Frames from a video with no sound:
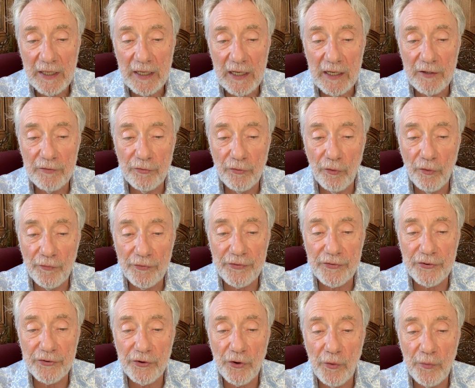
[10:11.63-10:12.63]
involves
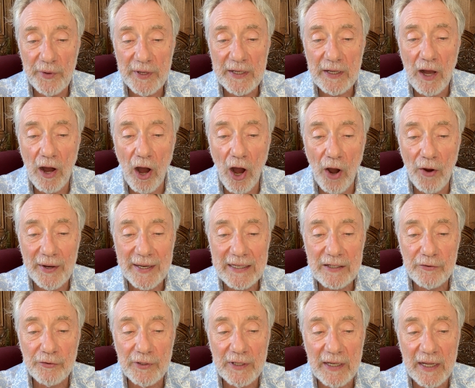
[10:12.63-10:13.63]
showing how
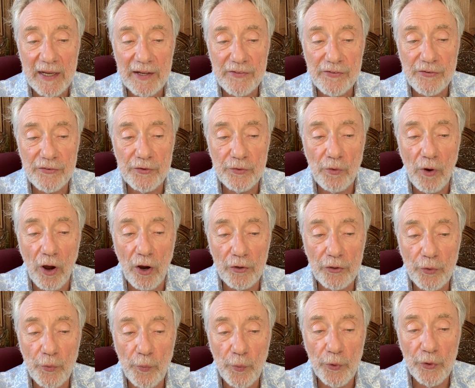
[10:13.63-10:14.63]
it relates to
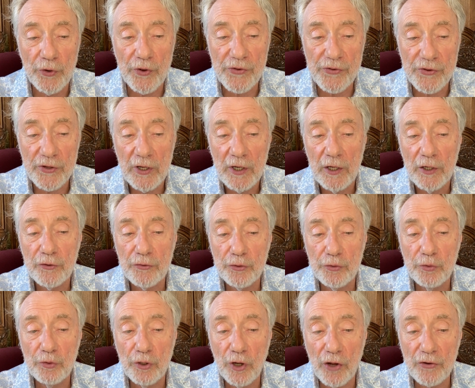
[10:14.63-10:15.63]
other words
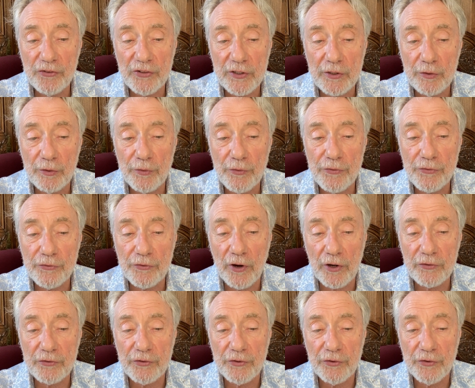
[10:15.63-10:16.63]
through logical
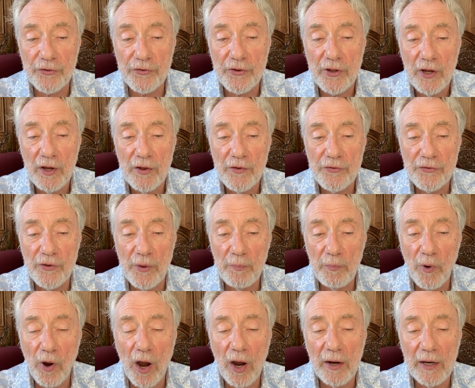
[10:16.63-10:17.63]
structures
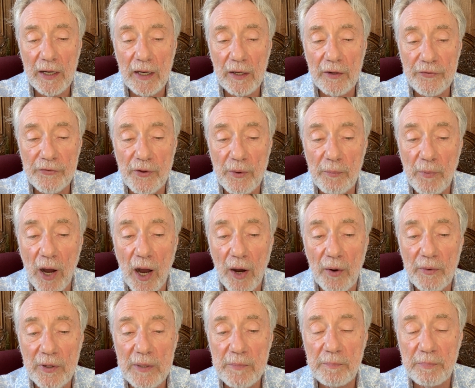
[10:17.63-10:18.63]

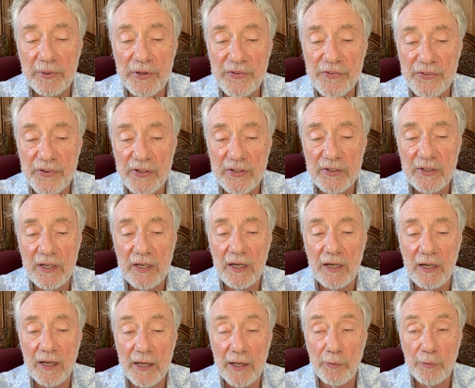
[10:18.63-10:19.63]
somehow implicit
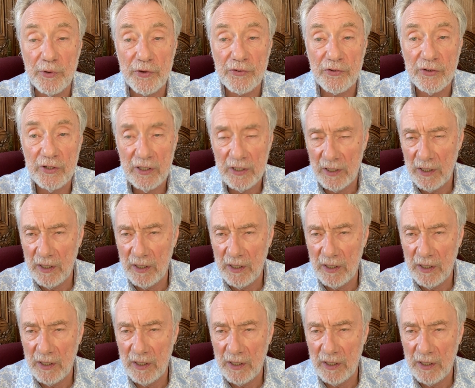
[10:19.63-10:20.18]
in language.